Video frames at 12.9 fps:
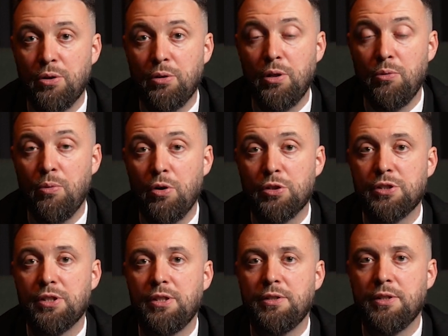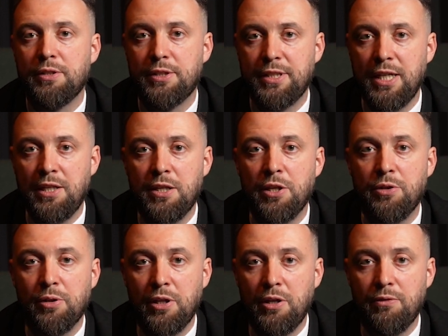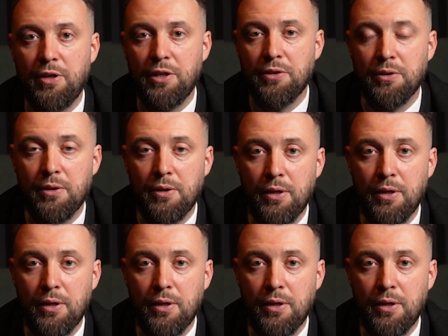only works in the state that you live in.